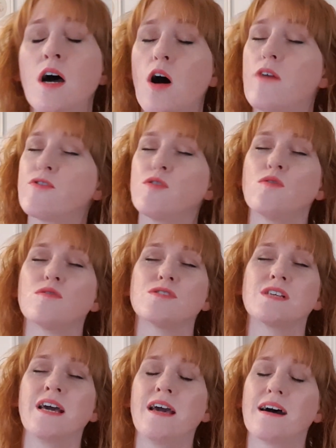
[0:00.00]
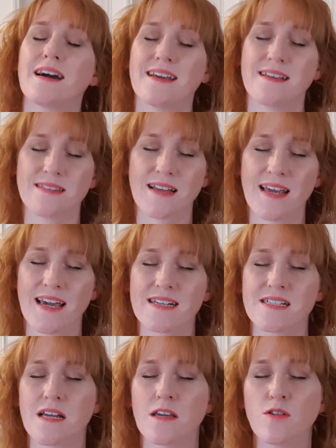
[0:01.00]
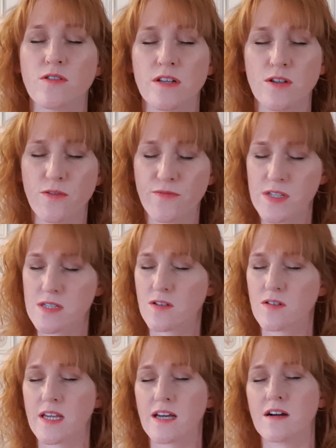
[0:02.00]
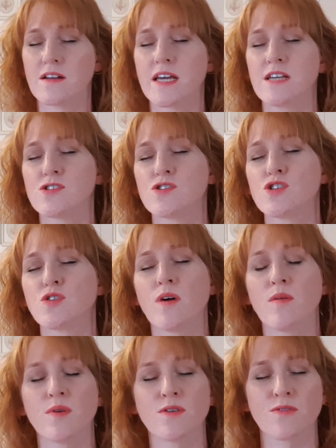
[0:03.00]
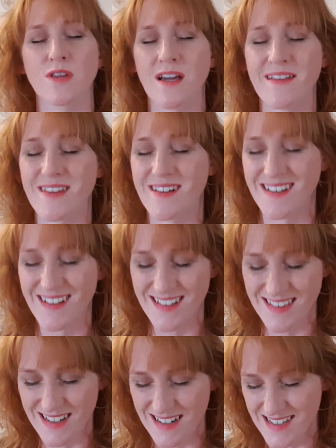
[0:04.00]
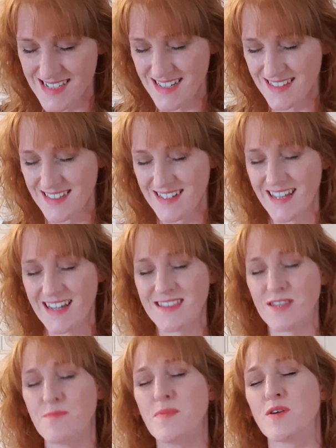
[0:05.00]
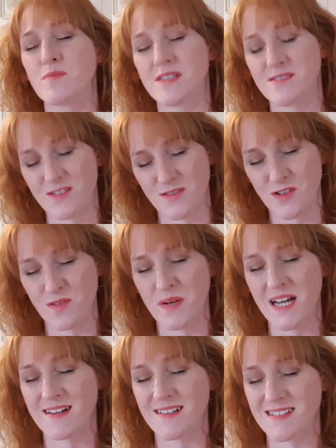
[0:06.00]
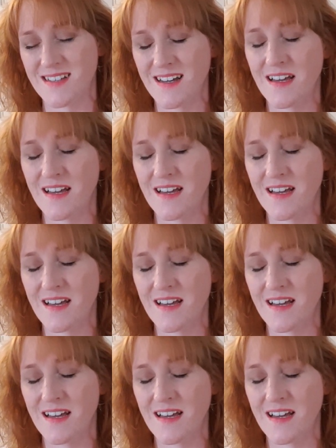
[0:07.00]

Of course, you're in your physical incarnations, you are one or the other at the moment on your planet.